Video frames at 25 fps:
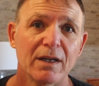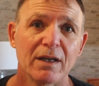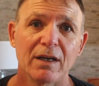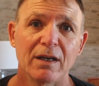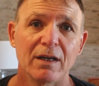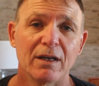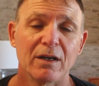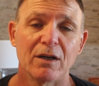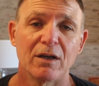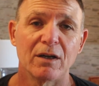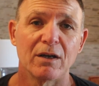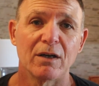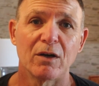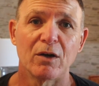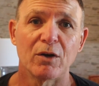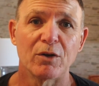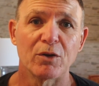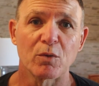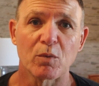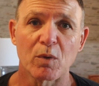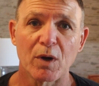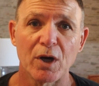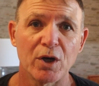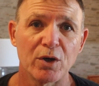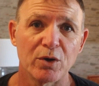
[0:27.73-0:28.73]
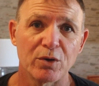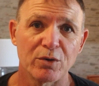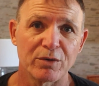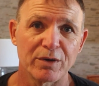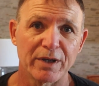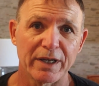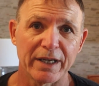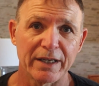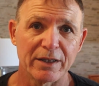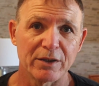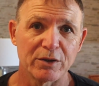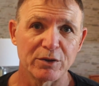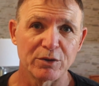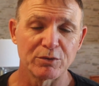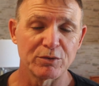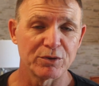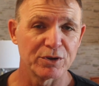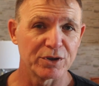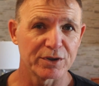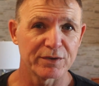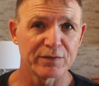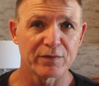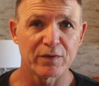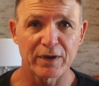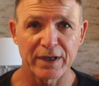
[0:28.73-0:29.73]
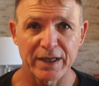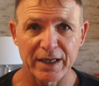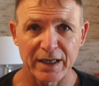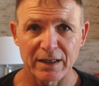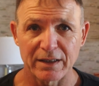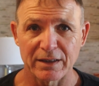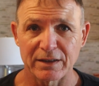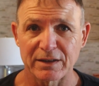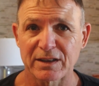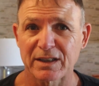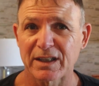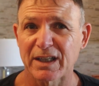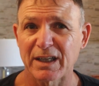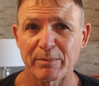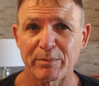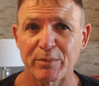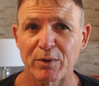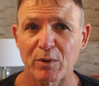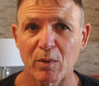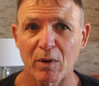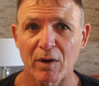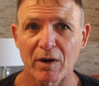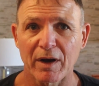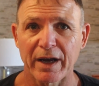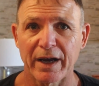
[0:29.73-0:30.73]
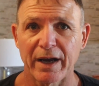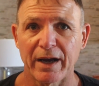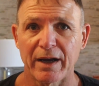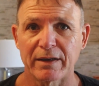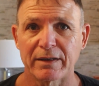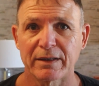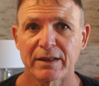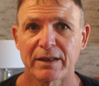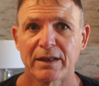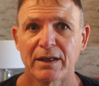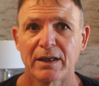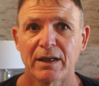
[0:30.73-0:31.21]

on the road and you just forget and skip your workout.